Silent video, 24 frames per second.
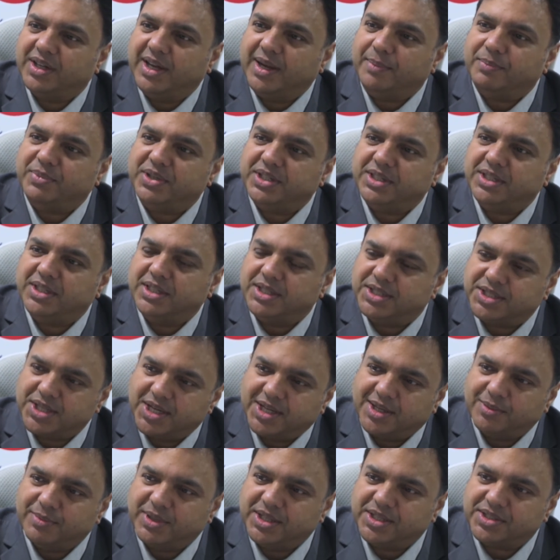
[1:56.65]
MD
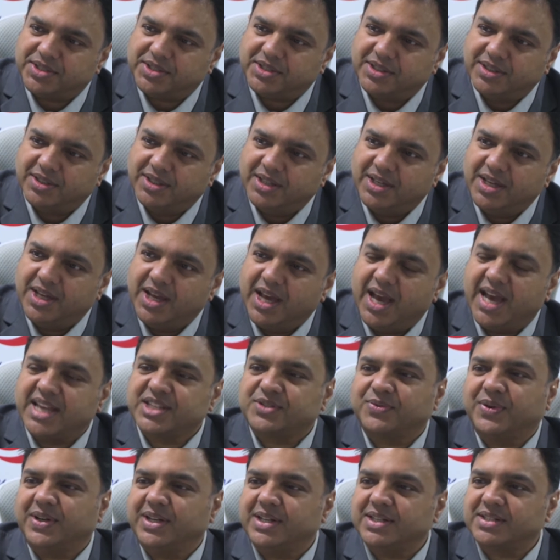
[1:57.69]
internal medicine
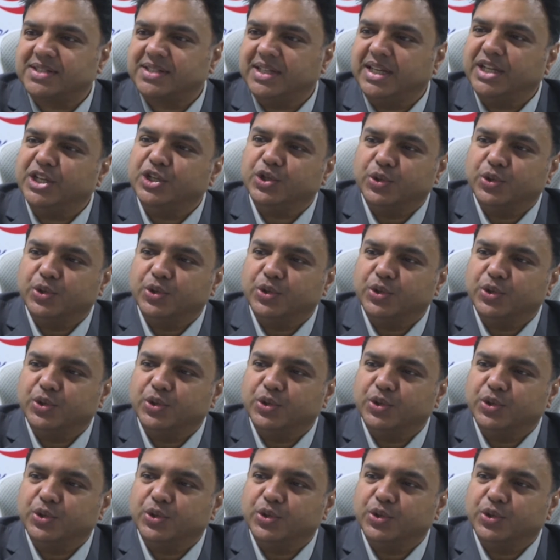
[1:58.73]
as well as in